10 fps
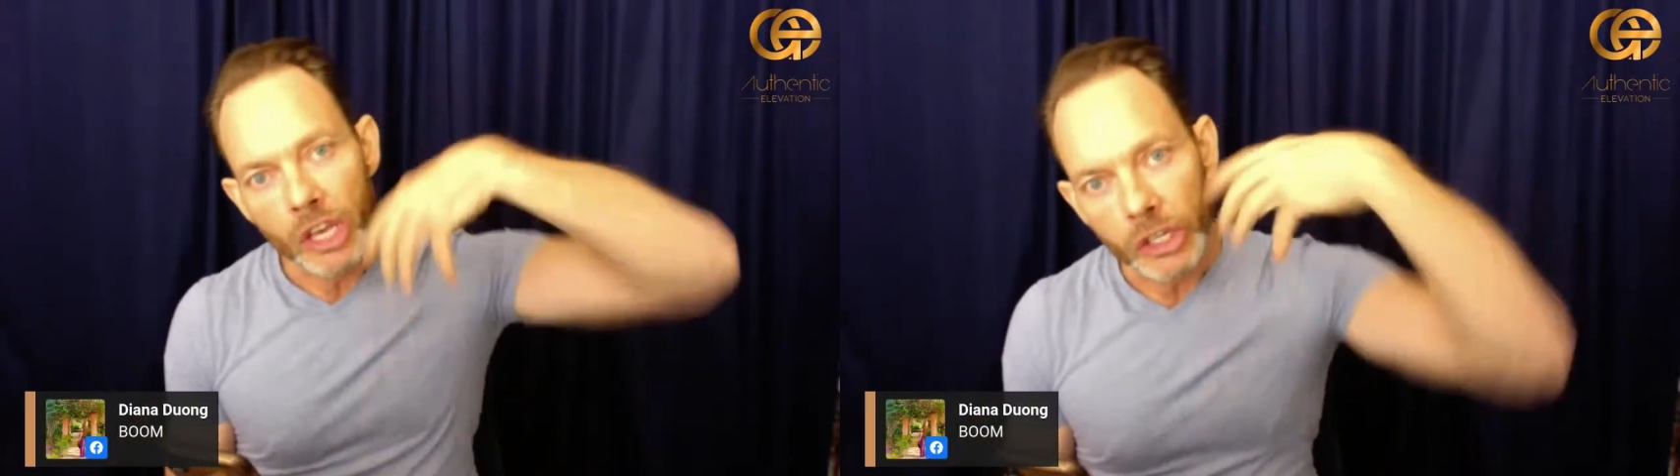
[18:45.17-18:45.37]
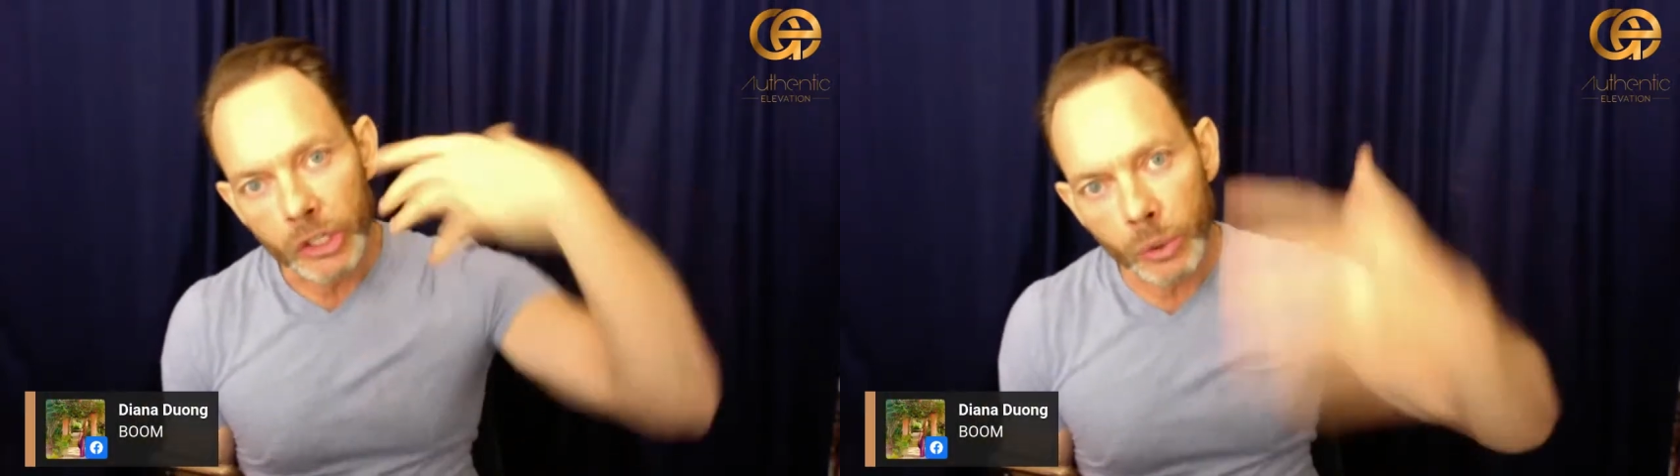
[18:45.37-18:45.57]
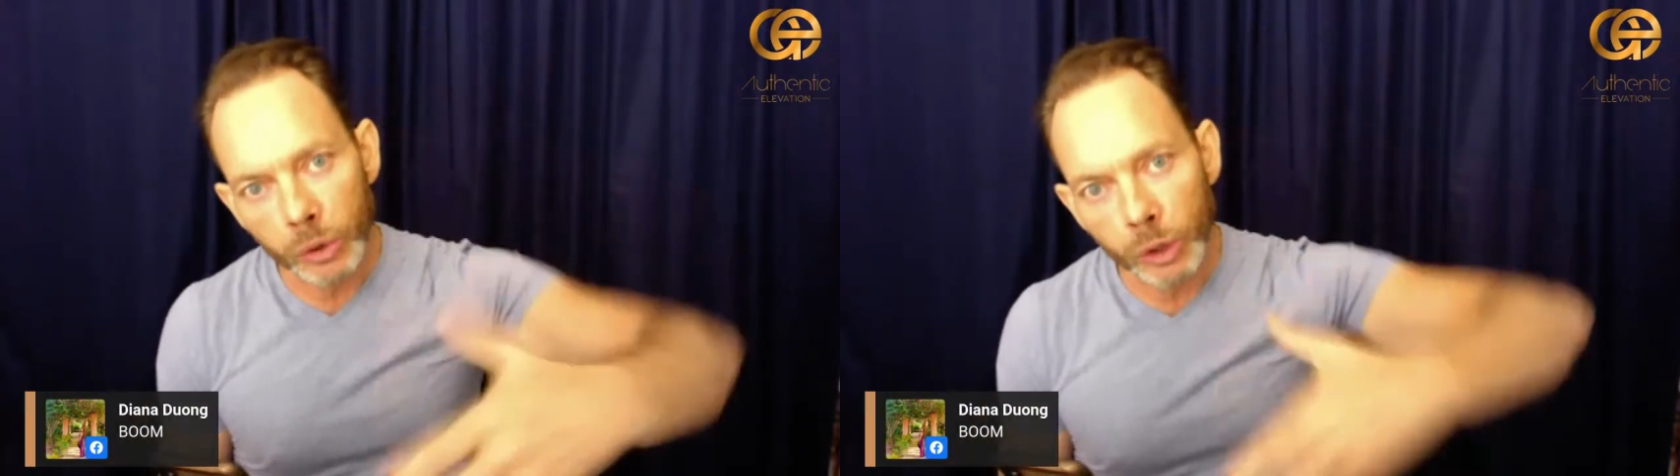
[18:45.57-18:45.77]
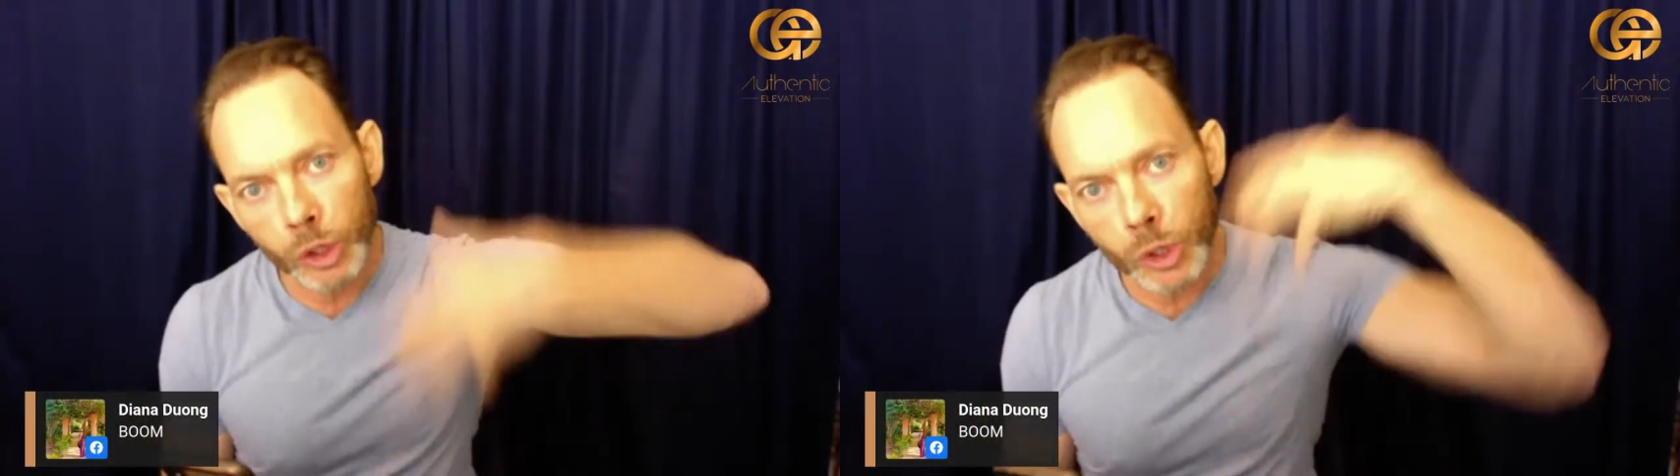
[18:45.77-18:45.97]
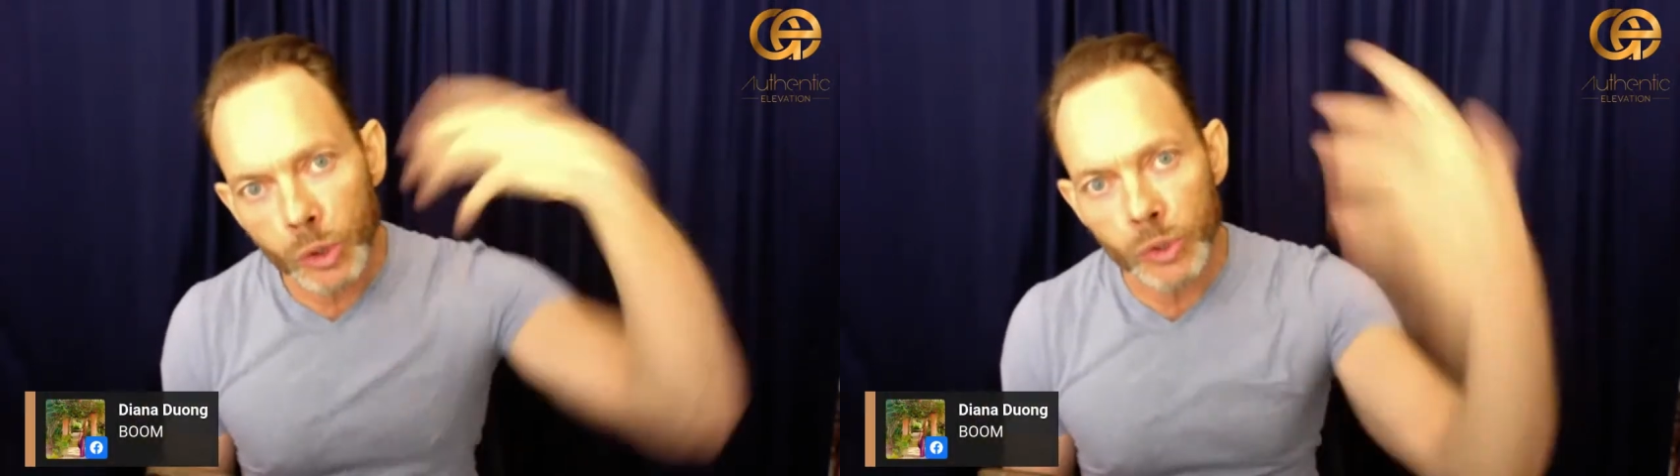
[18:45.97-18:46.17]
you
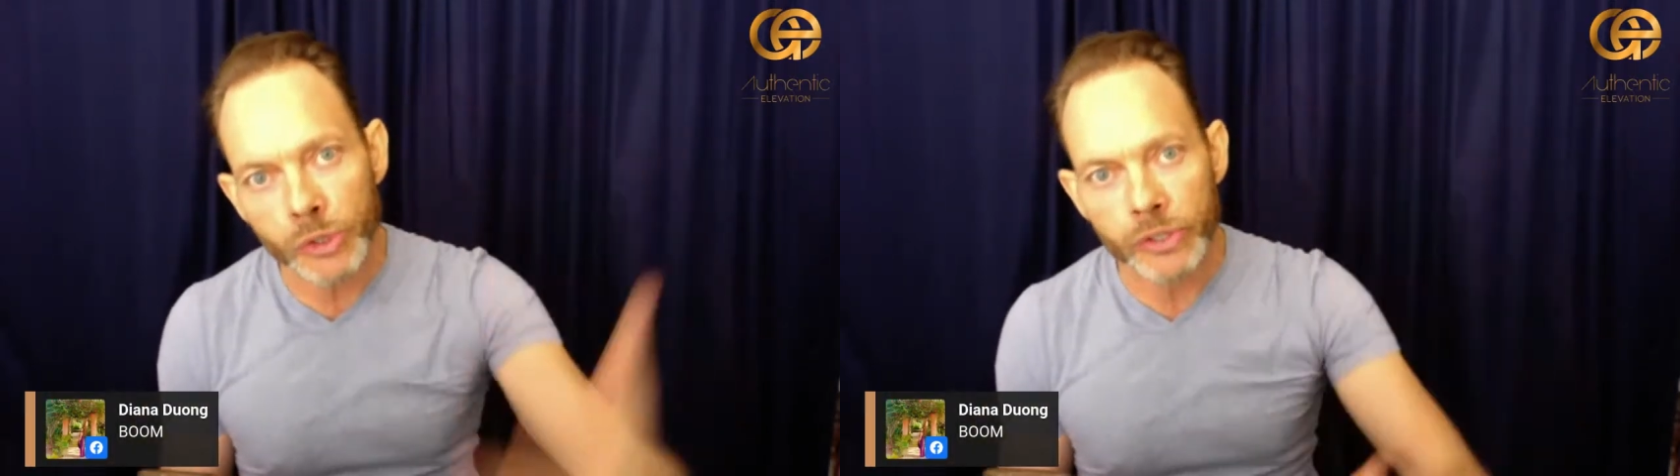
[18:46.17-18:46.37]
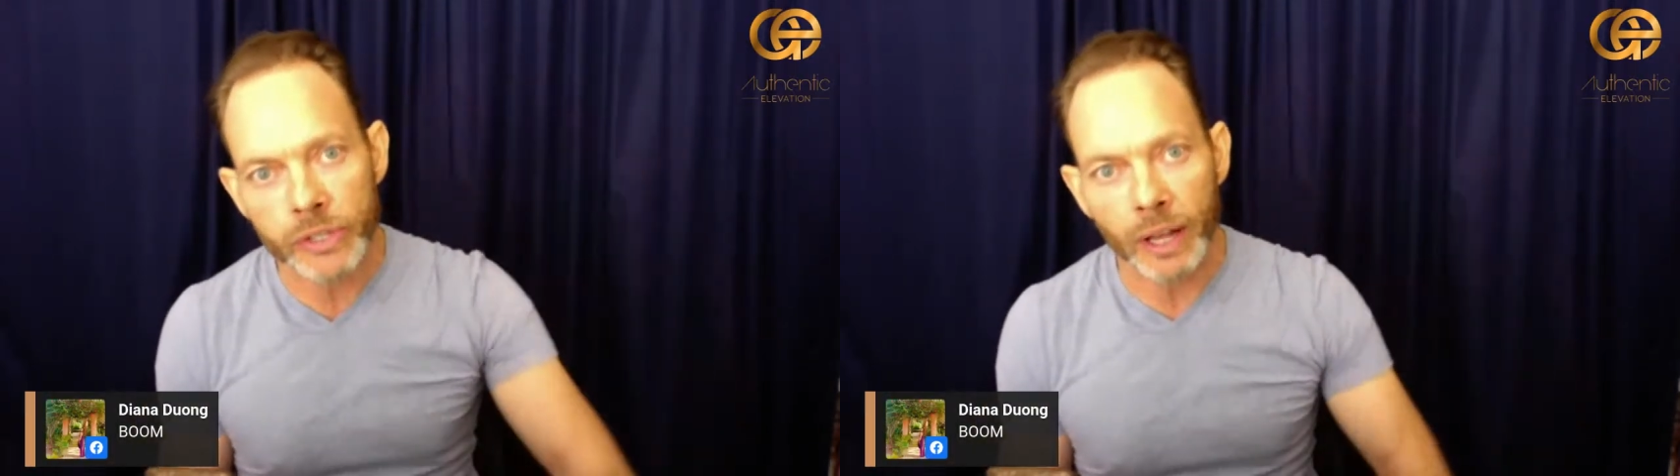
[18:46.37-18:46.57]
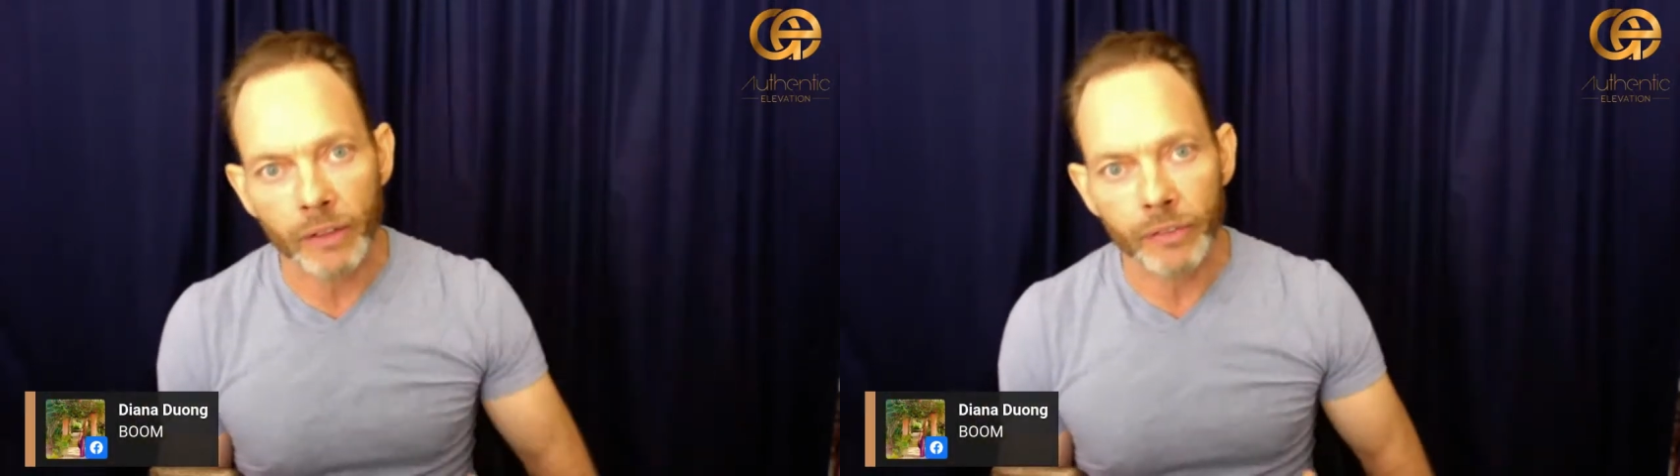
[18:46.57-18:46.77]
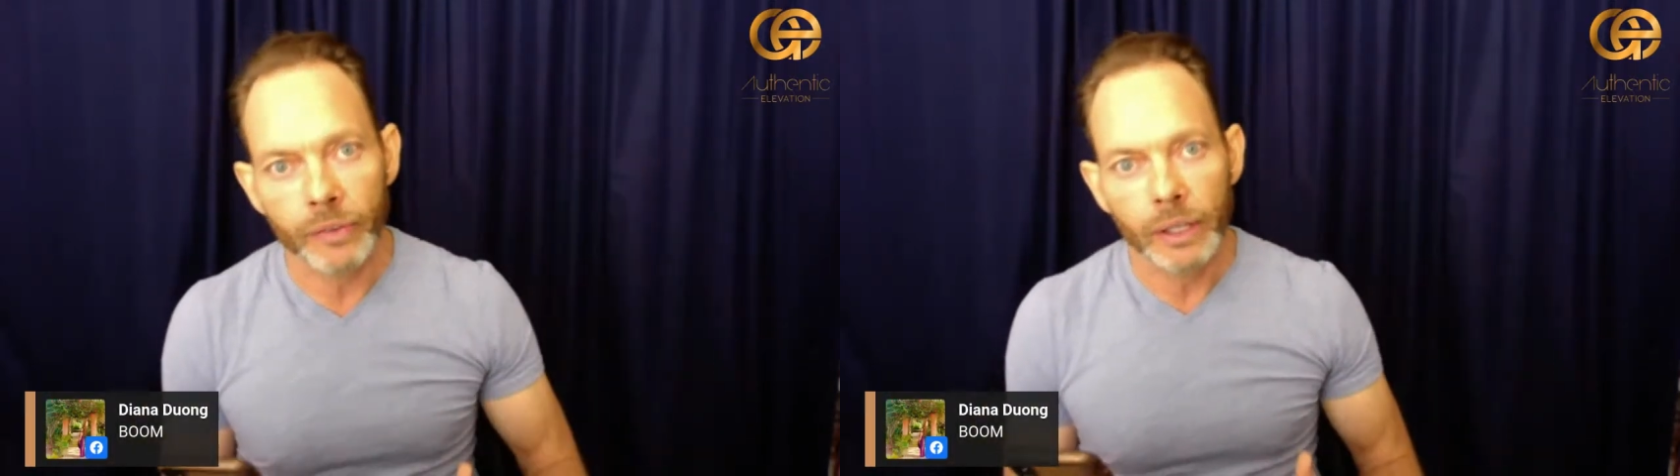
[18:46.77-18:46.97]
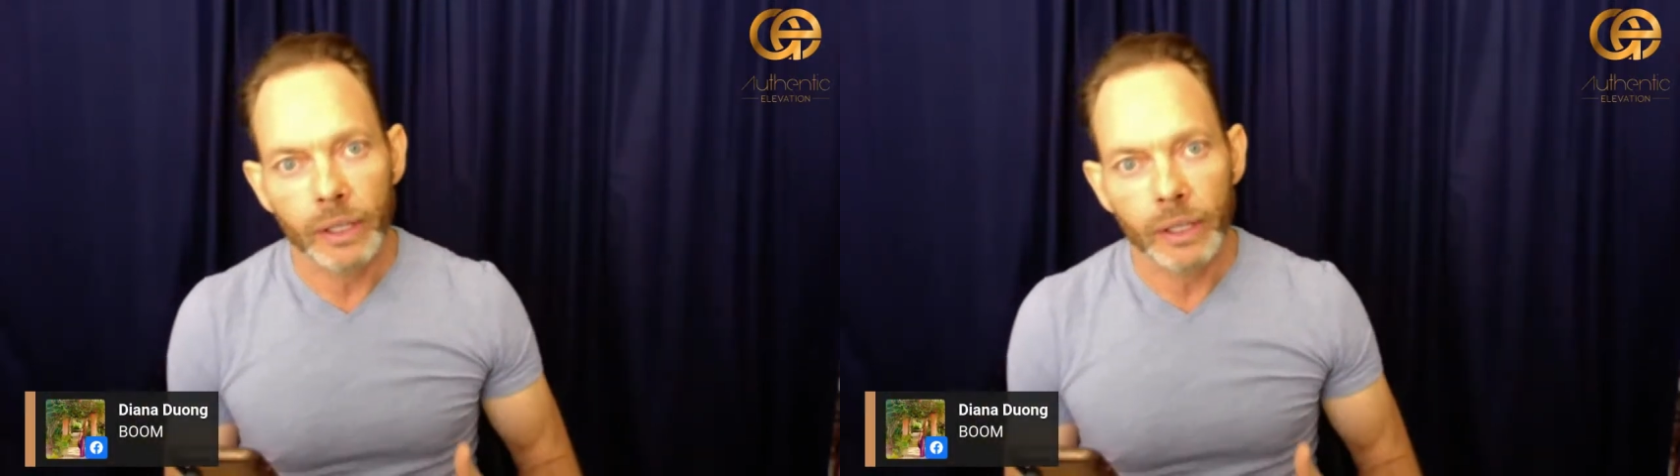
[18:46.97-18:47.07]
lose yourself.